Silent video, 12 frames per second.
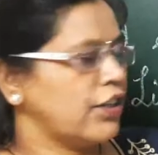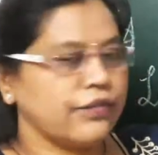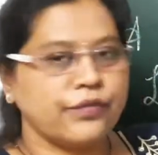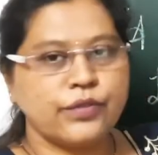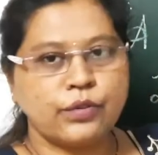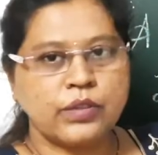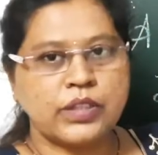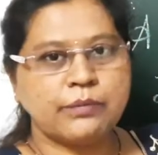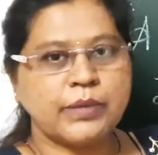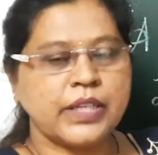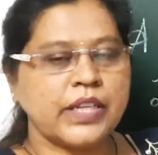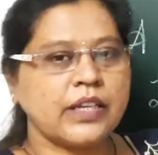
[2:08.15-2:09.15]
If you know
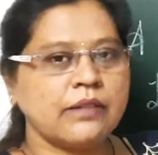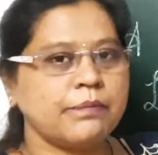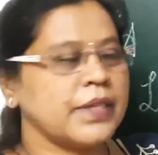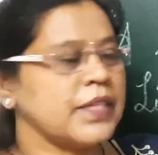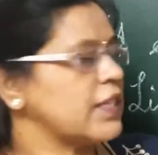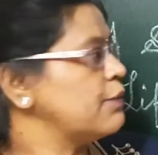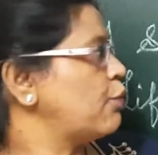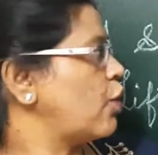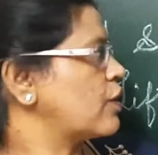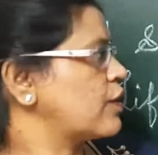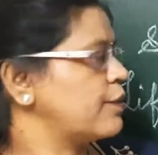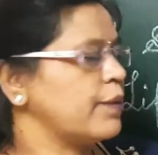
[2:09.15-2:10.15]
the meaning, please
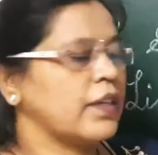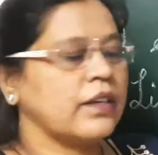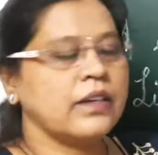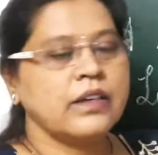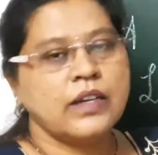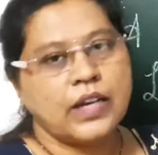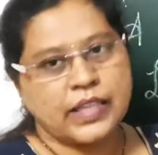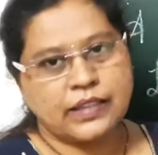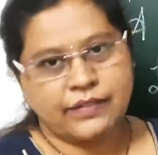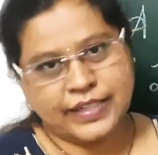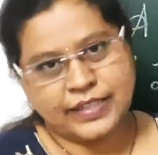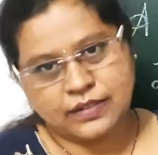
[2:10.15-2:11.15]
inbox me,
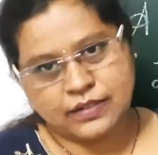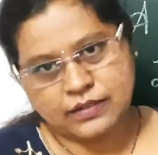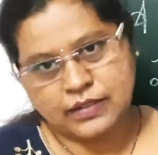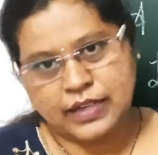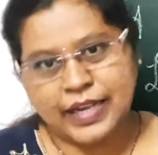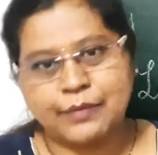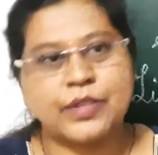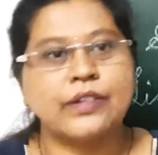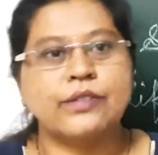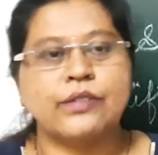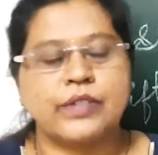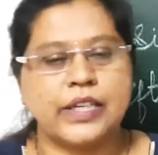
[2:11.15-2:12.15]
otherwise I'm
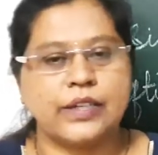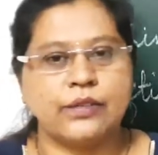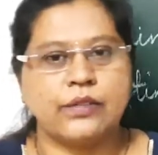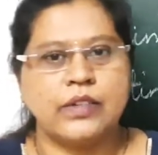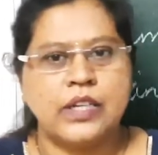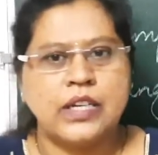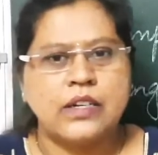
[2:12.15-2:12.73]
here to tell you.